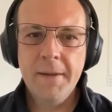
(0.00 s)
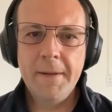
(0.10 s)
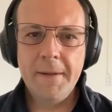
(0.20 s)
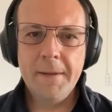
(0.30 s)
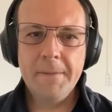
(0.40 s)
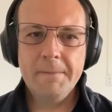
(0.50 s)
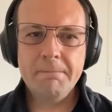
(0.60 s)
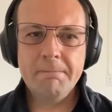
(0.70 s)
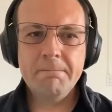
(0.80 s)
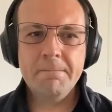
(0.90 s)

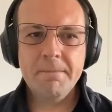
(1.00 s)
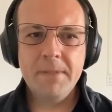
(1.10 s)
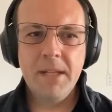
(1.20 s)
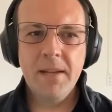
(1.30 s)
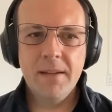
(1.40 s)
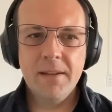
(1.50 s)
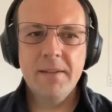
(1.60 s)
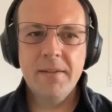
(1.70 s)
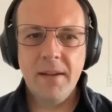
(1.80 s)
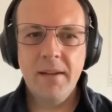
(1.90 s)

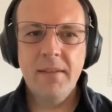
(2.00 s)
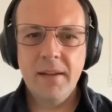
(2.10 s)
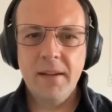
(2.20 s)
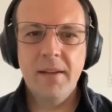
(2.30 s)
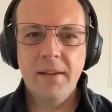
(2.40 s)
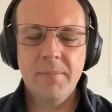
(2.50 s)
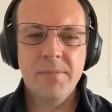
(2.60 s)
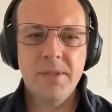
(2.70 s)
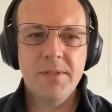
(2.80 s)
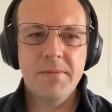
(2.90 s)
I think I
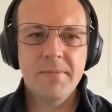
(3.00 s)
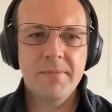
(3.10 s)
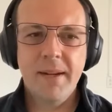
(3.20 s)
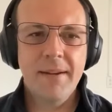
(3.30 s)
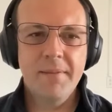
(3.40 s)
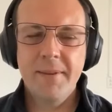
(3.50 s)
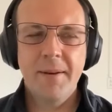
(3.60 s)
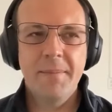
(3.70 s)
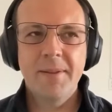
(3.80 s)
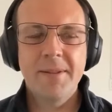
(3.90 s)
haven't thought
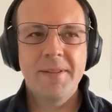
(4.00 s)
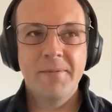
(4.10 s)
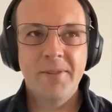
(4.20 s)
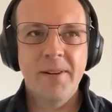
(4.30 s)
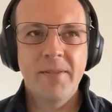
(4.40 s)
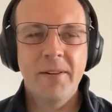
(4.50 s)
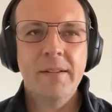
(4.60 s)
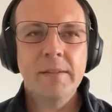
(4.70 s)
about this in forever.